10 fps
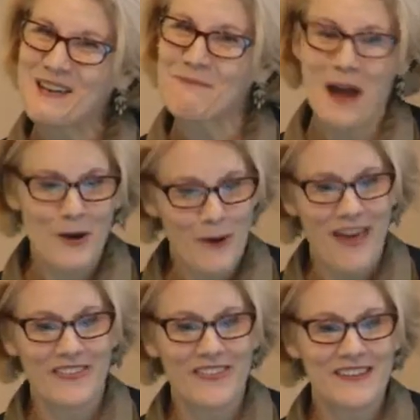in
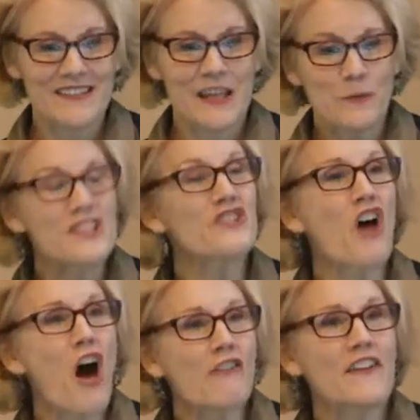bioethics in
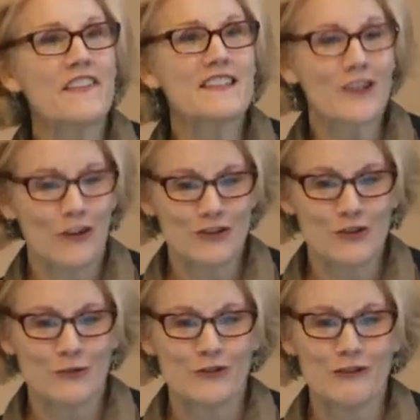resolving this
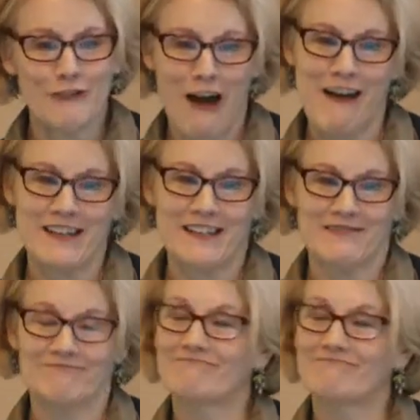cultural divide?